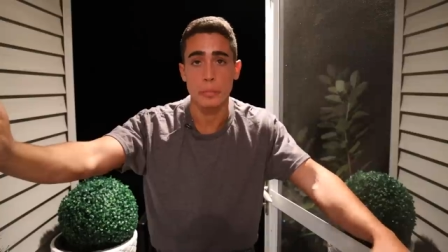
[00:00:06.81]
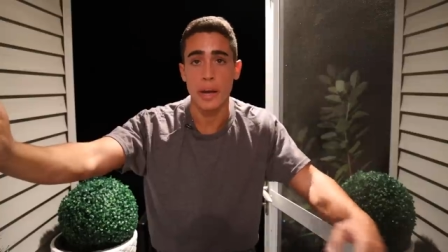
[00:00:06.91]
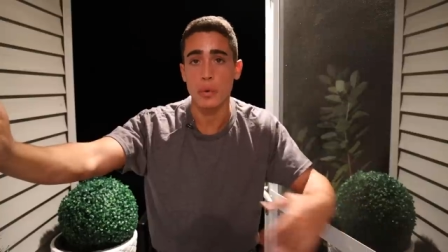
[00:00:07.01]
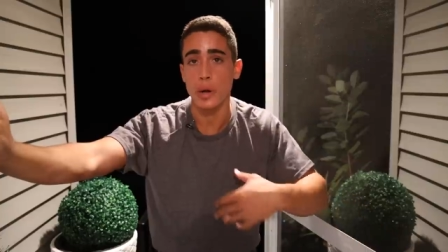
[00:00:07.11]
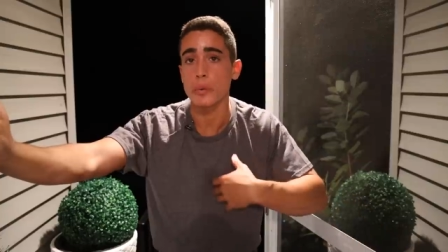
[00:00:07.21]

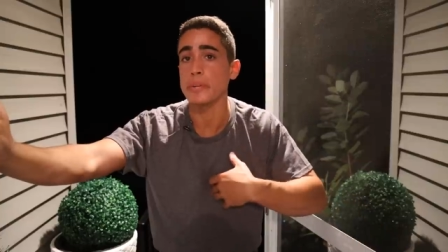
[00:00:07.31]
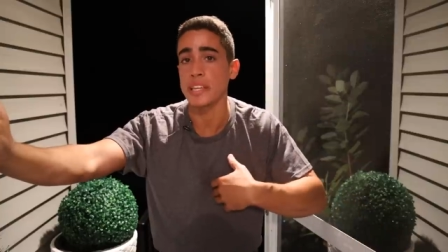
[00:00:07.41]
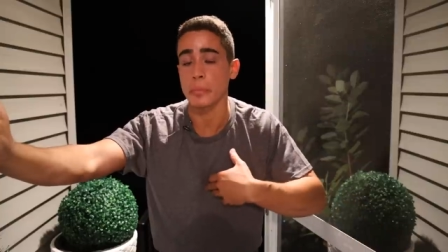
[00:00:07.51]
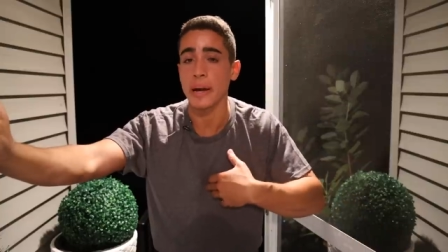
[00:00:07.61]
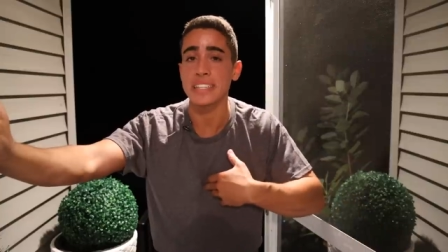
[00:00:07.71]
my
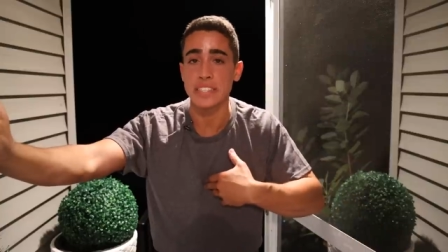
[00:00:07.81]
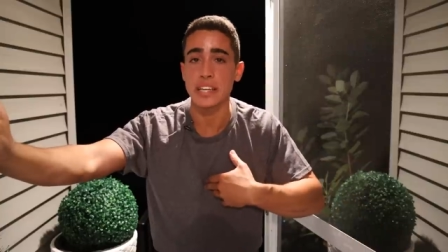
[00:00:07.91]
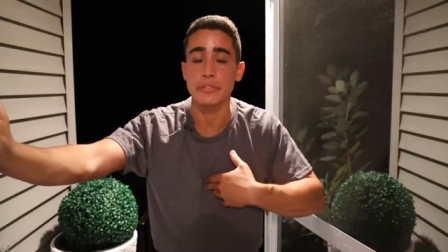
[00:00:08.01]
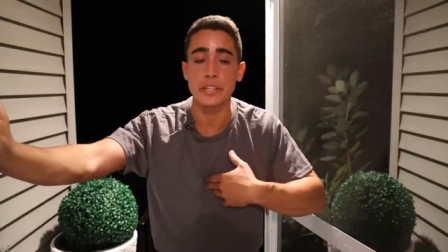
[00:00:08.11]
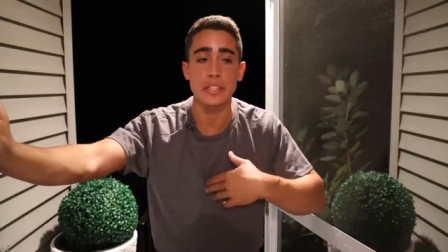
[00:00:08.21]
well-being, my
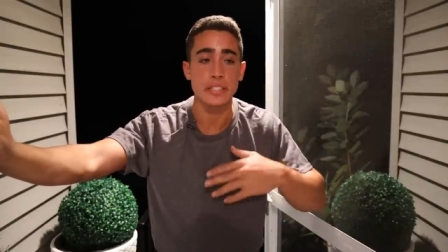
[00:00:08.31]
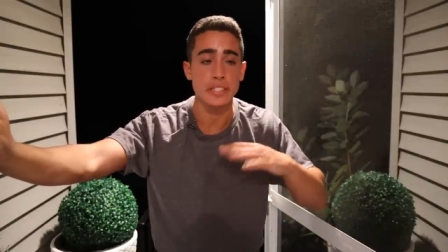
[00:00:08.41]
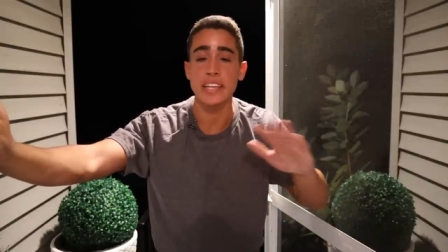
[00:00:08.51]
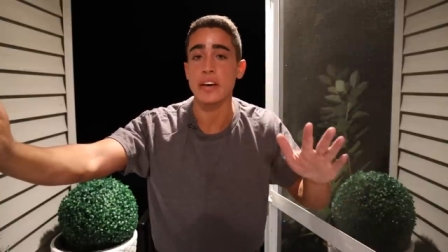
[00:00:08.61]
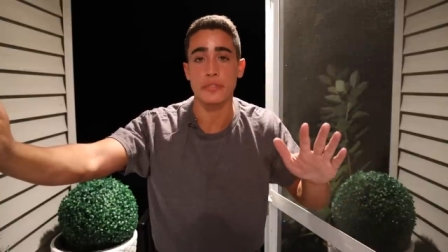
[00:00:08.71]
safety is
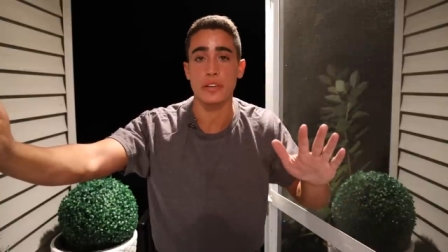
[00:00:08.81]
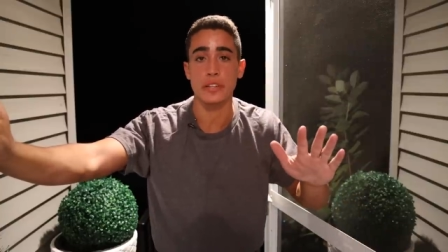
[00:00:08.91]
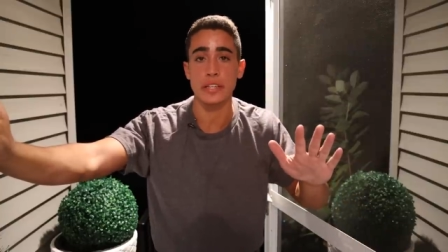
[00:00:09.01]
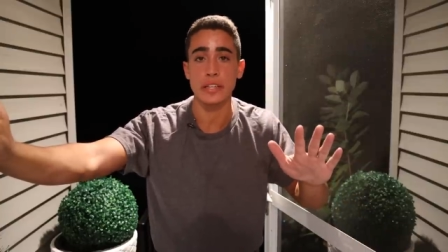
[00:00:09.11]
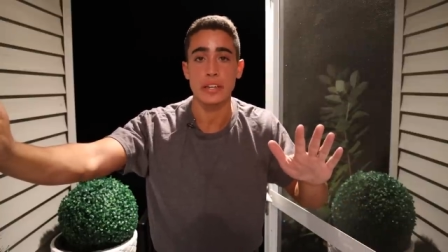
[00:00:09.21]

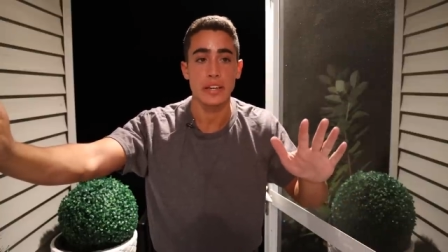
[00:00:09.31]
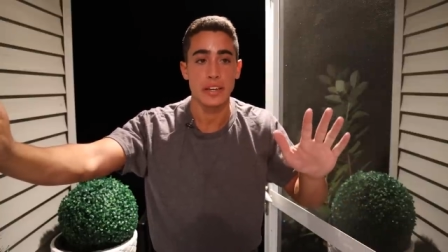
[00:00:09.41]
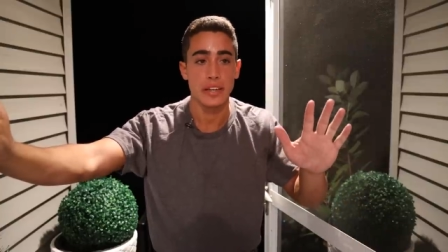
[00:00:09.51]
definitely,